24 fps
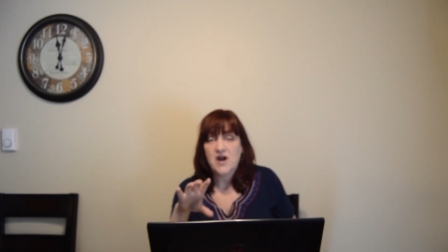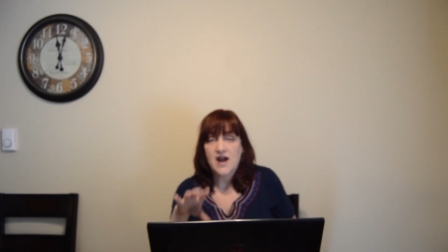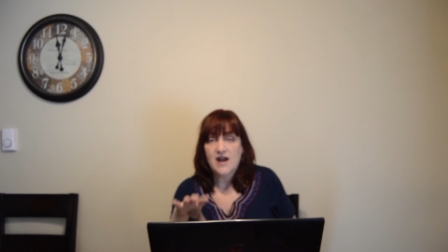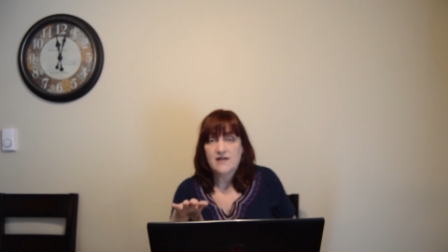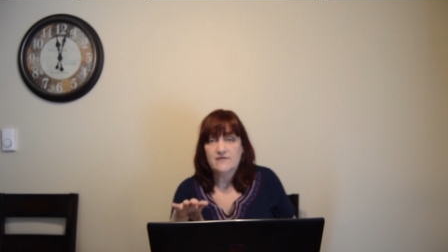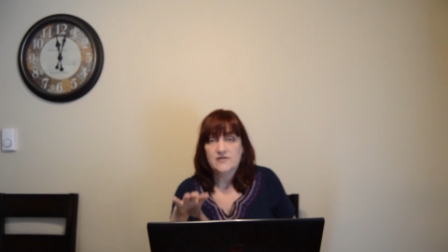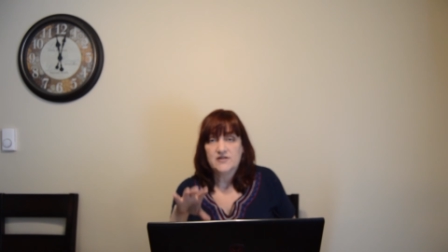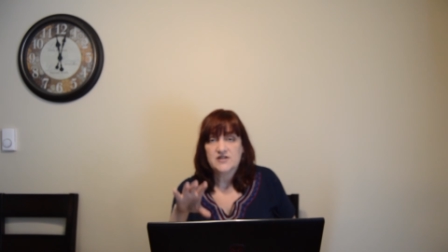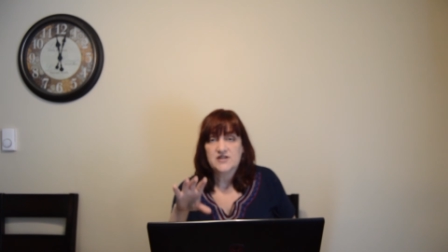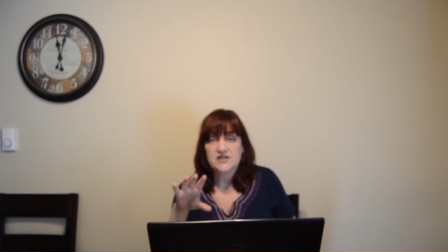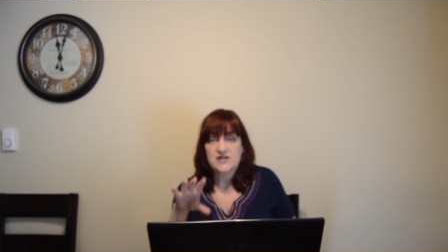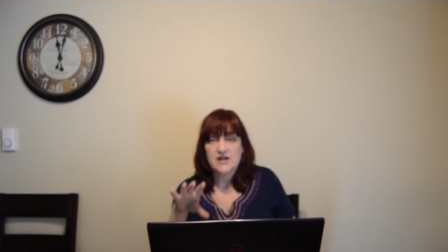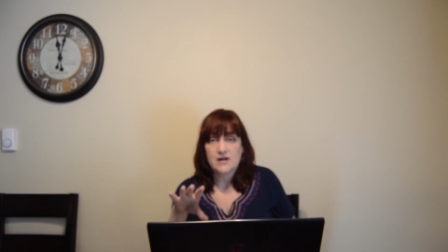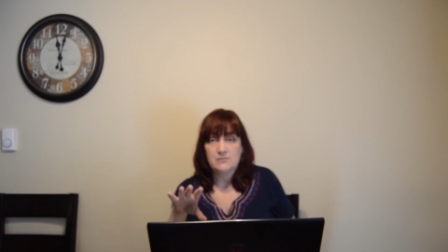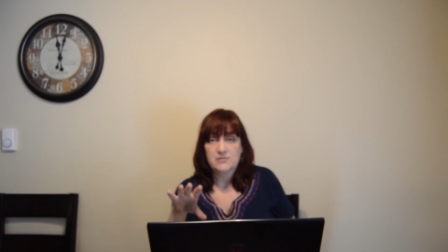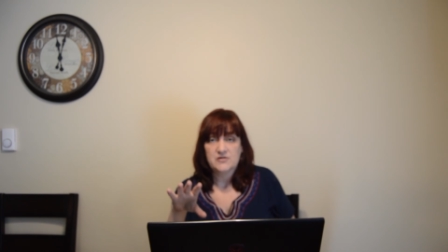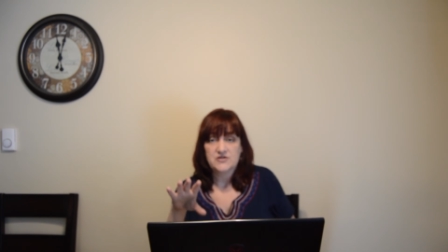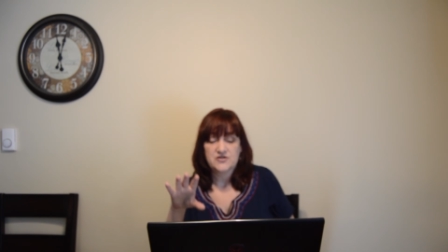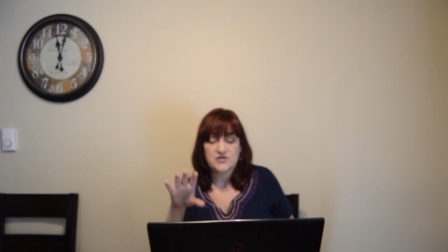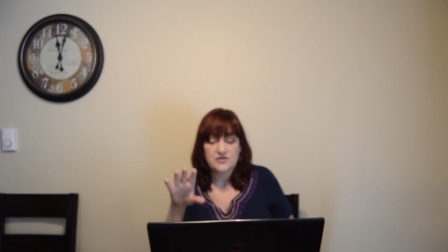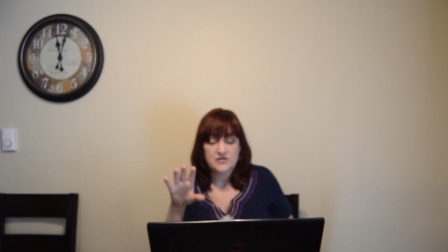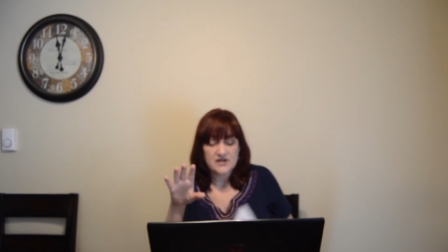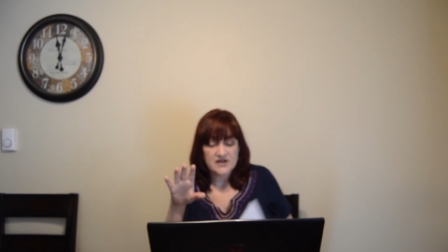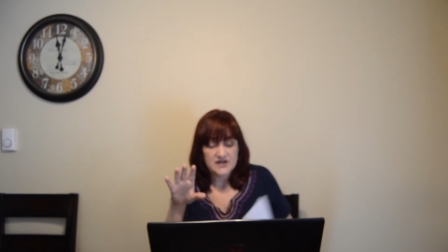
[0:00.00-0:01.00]
average
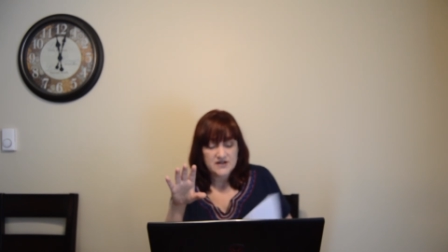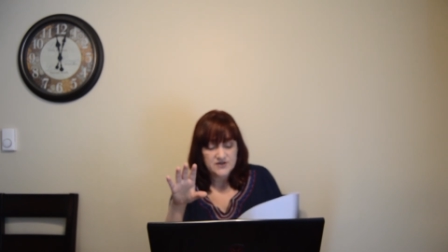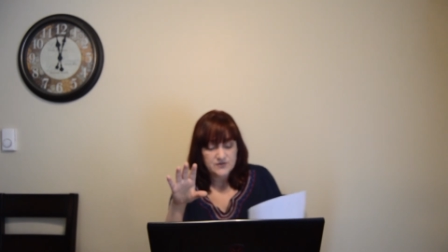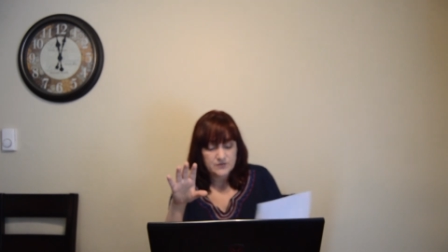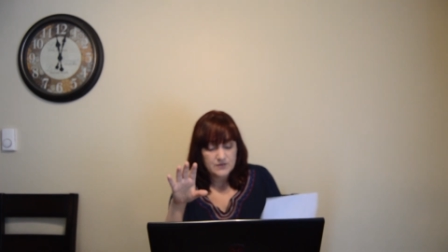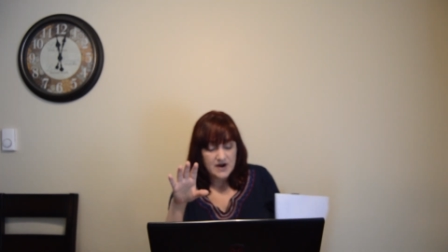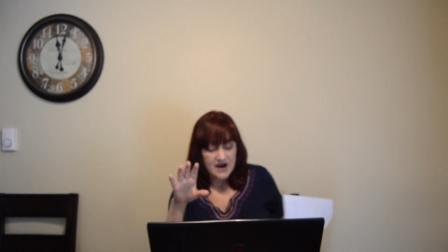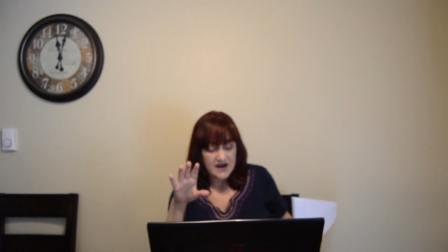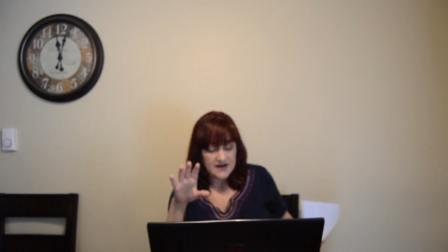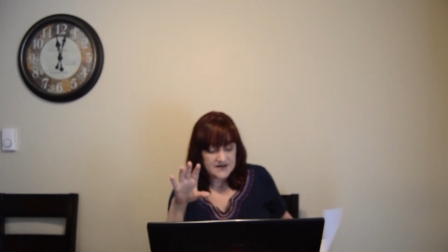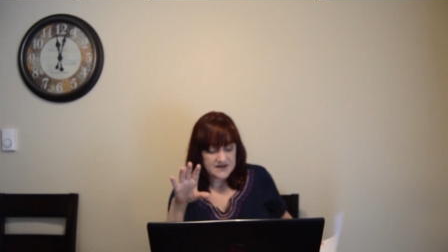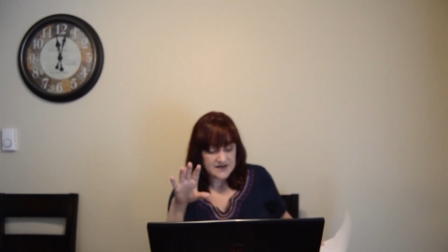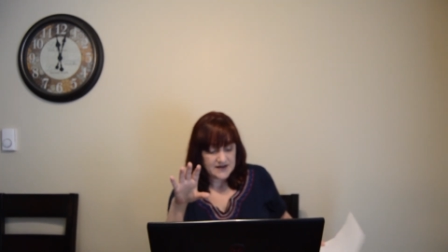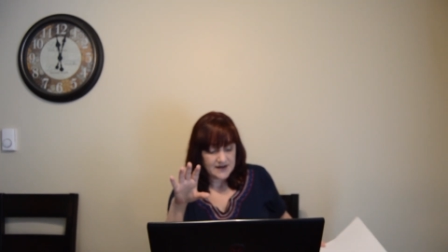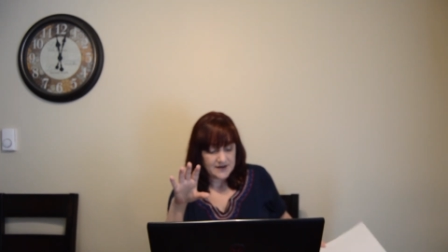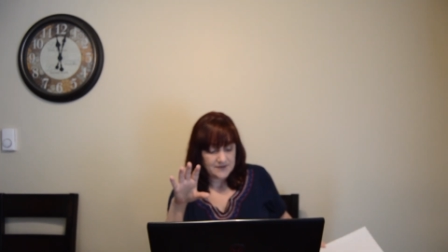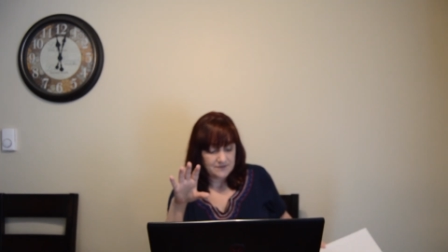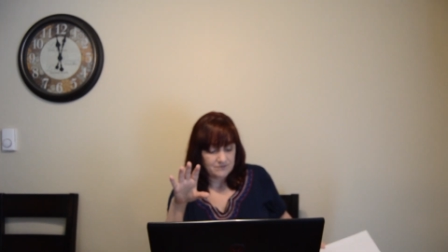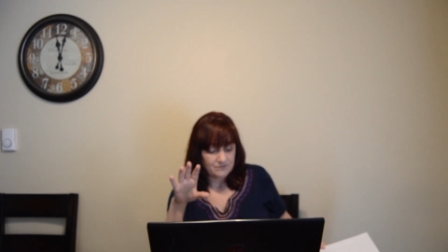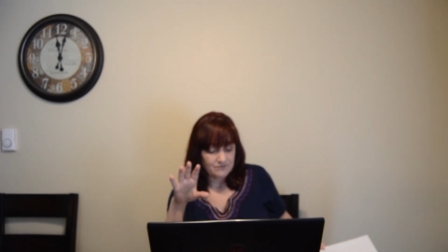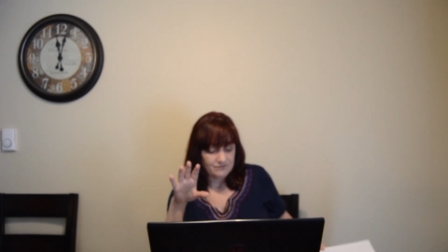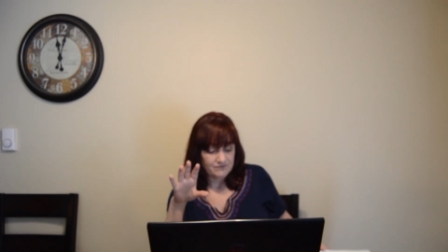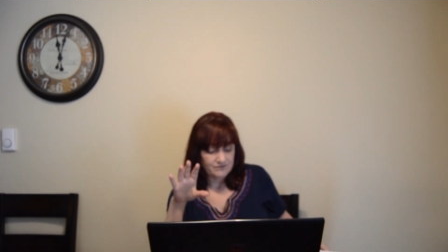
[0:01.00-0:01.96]
temperature is rising?